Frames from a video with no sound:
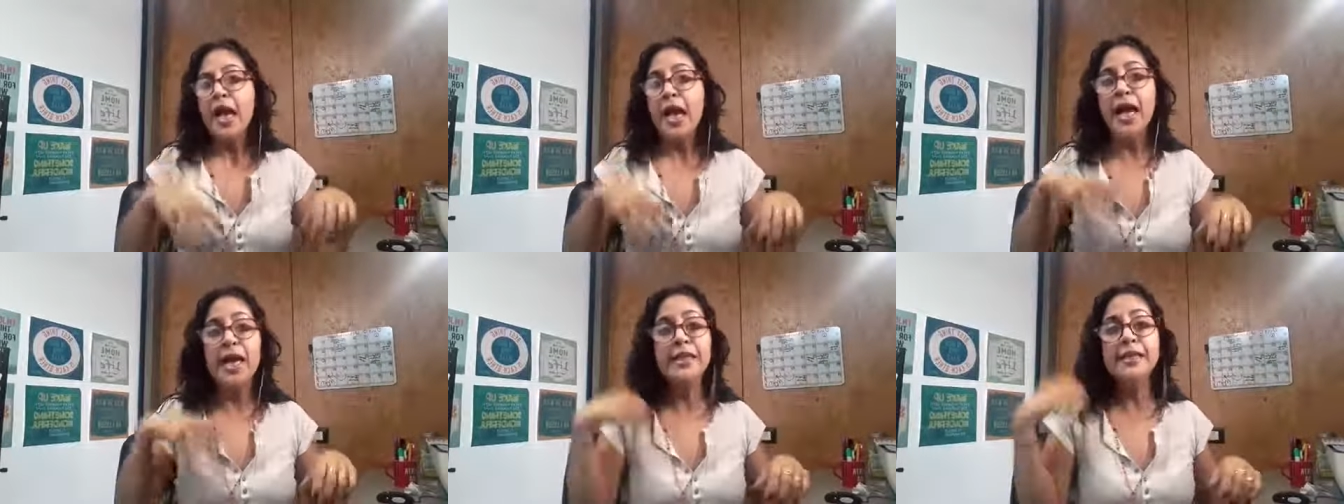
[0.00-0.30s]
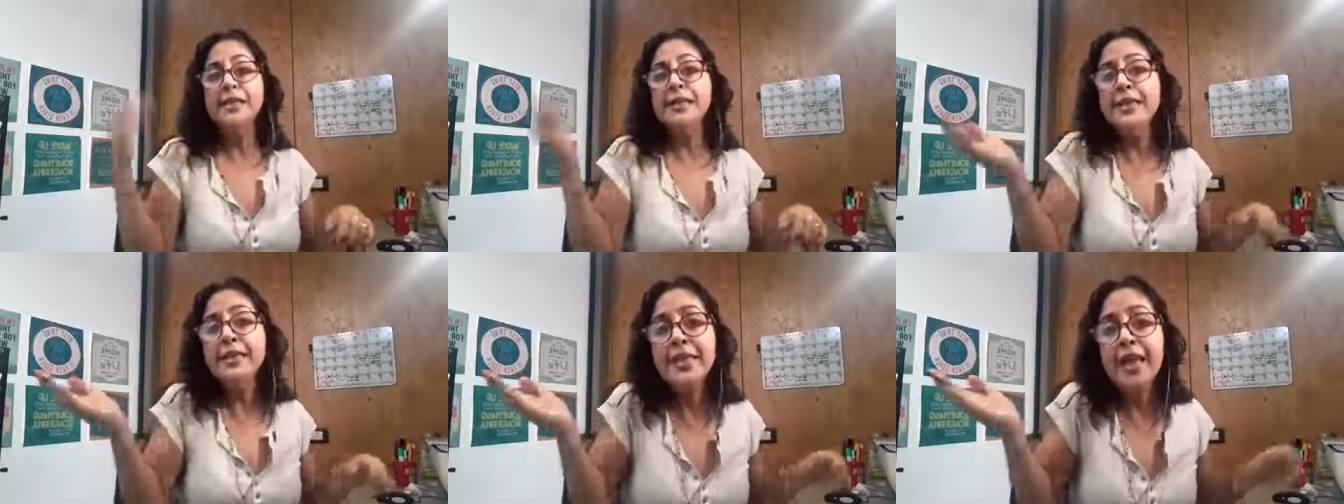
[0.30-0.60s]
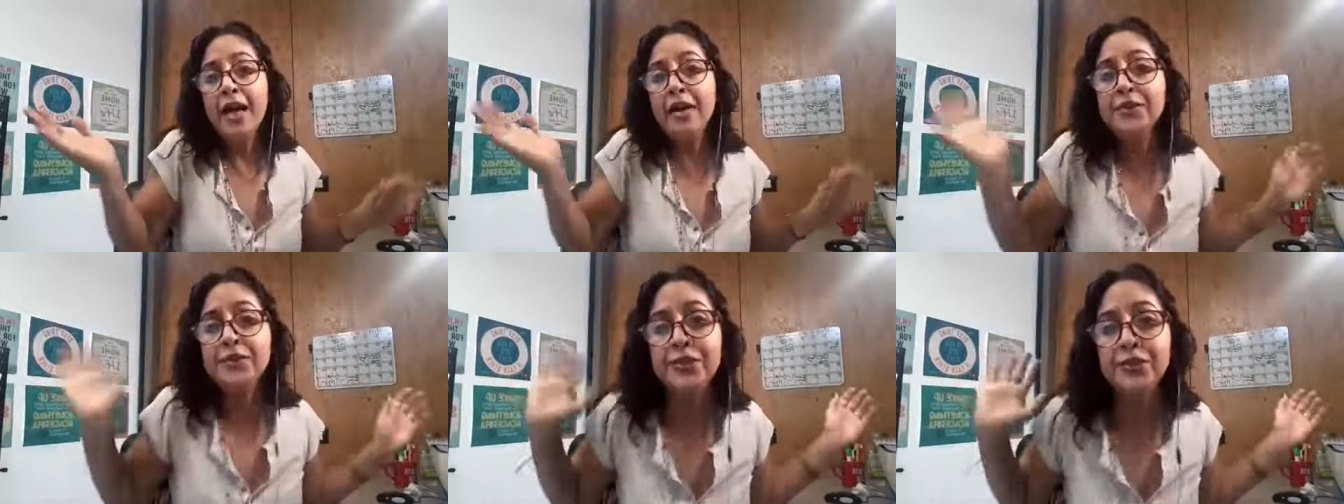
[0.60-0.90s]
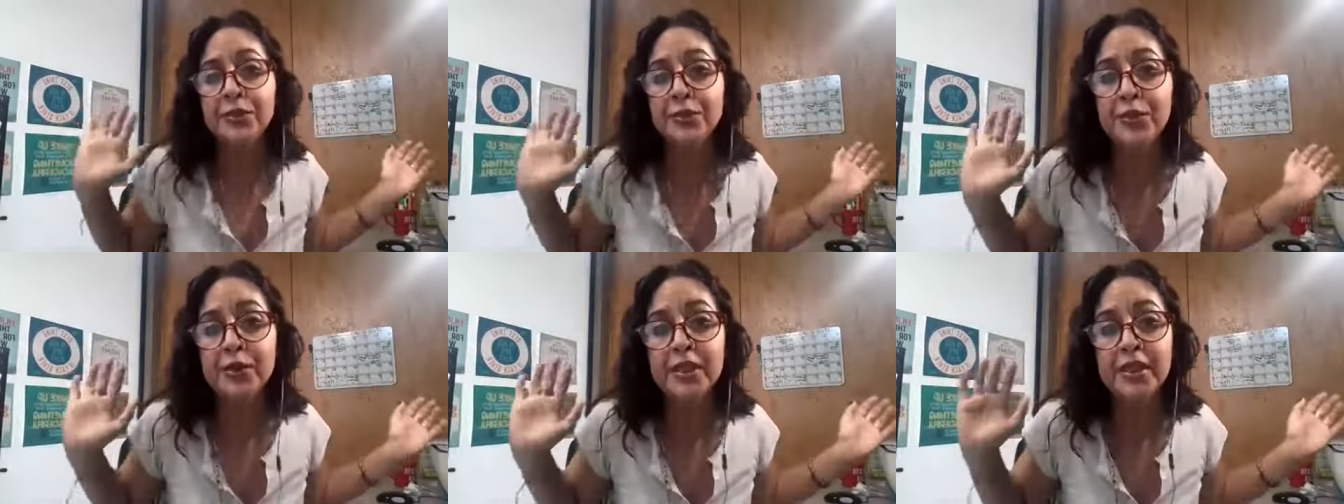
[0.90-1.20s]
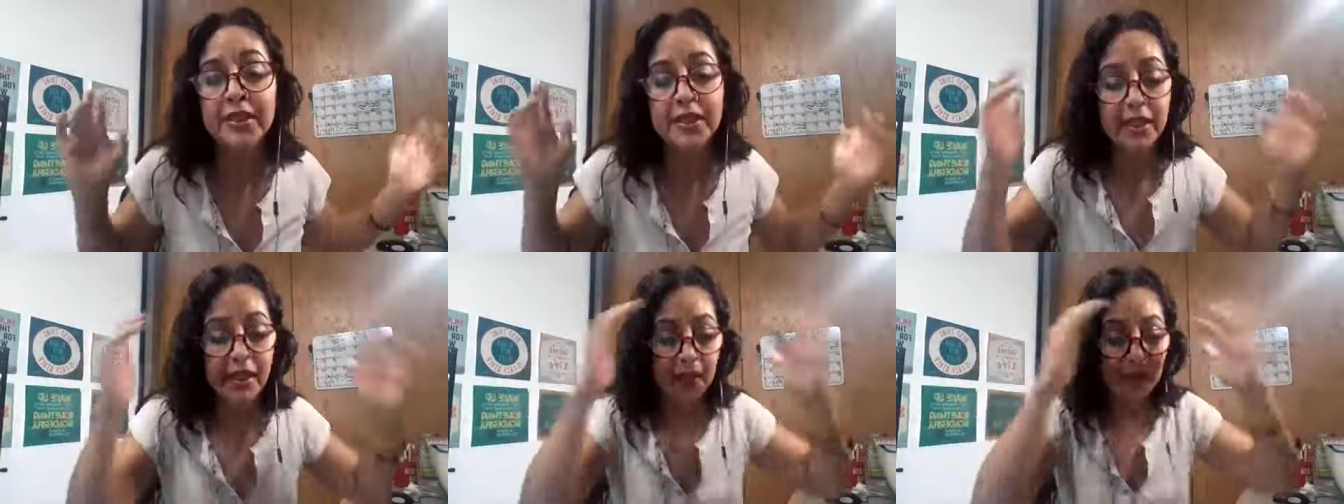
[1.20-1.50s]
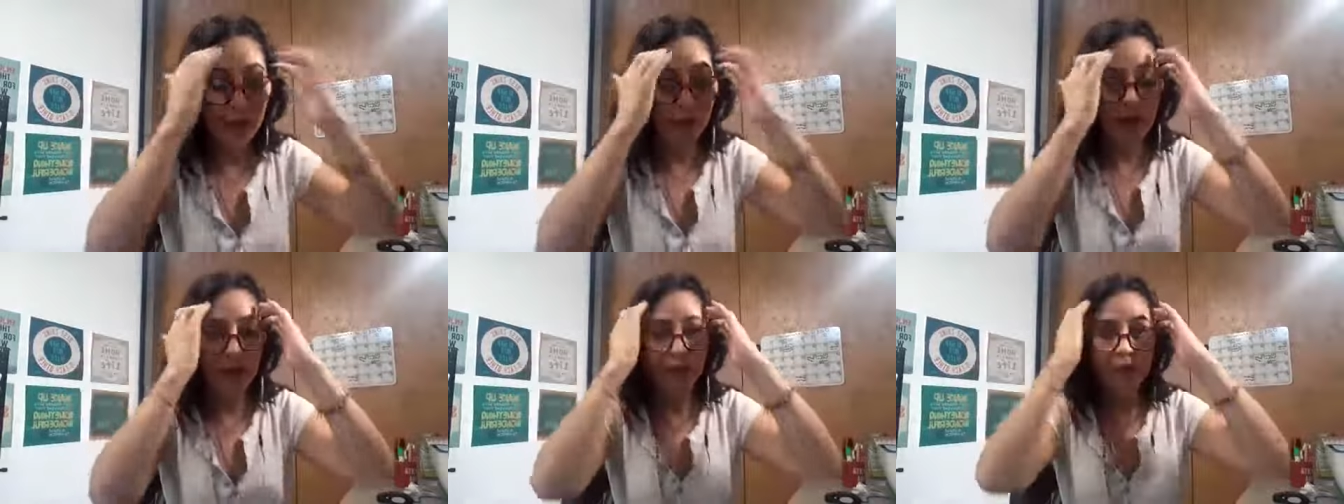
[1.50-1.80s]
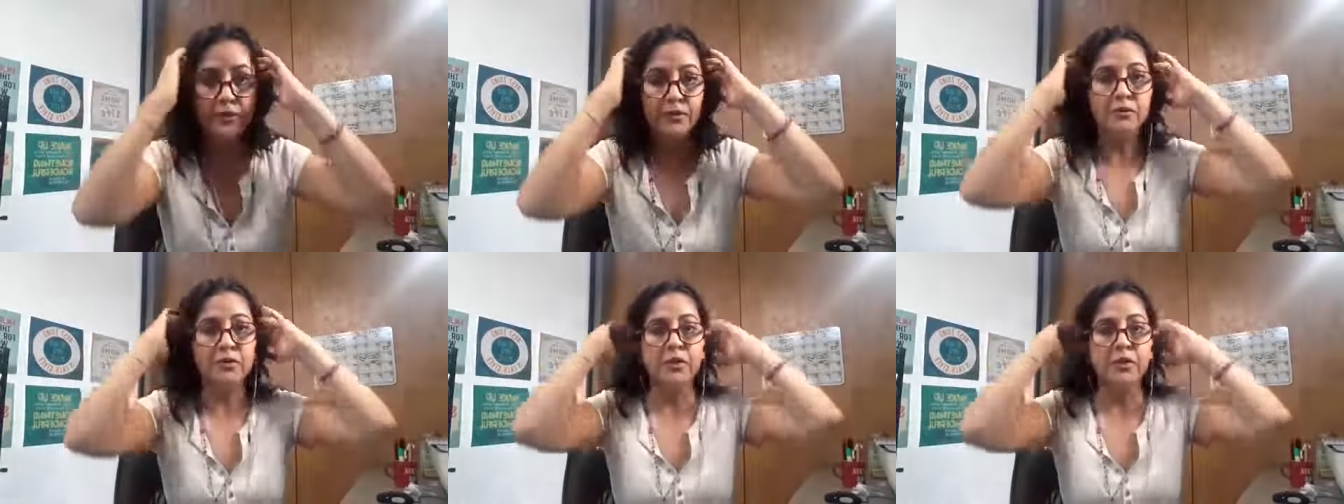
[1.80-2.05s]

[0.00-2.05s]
And then afterwards, I was,